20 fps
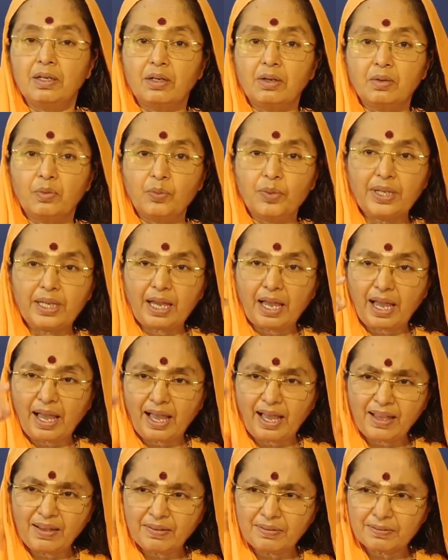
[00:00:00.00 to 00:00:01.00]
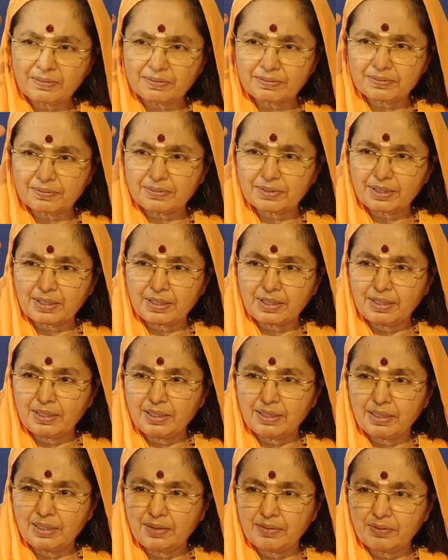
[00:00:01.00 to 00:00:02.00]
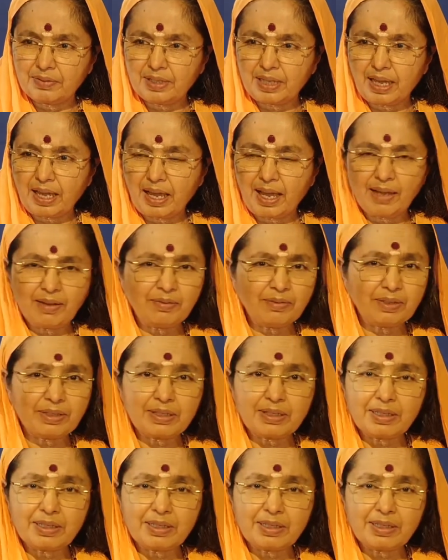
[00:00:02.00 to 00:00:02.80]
we have a